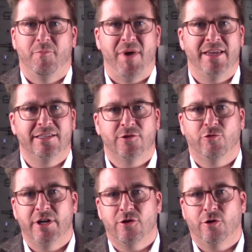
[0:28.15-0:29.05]
banks and
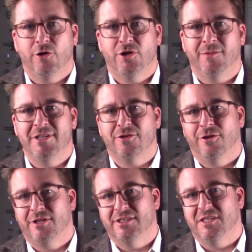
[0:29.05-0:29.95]
credit card companies
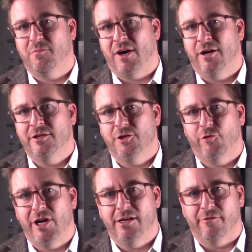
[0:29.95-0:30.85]
are conspiring to
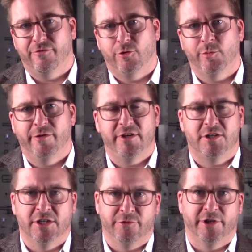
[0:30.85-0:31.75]
create a form of a
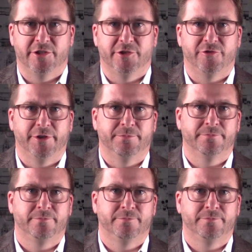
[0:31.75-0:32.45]
gun registry.